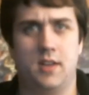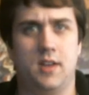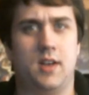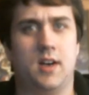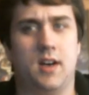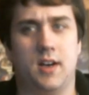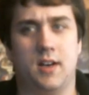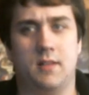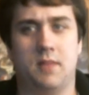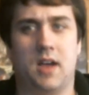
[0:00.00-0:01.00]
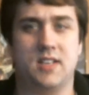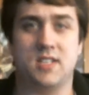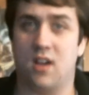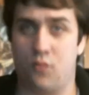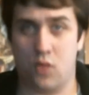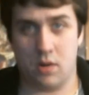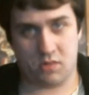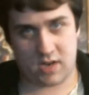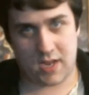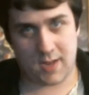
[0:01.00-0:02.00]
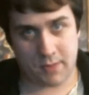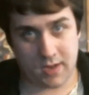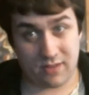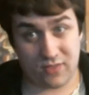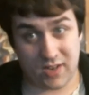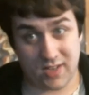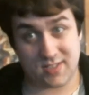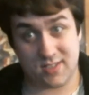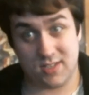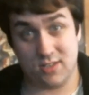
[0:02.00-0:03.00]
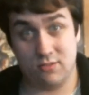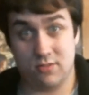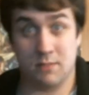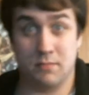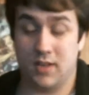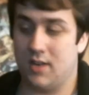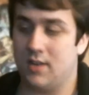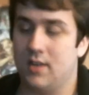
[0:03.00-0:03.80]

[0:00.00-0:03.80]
I still have one more campaign of Fates to complete,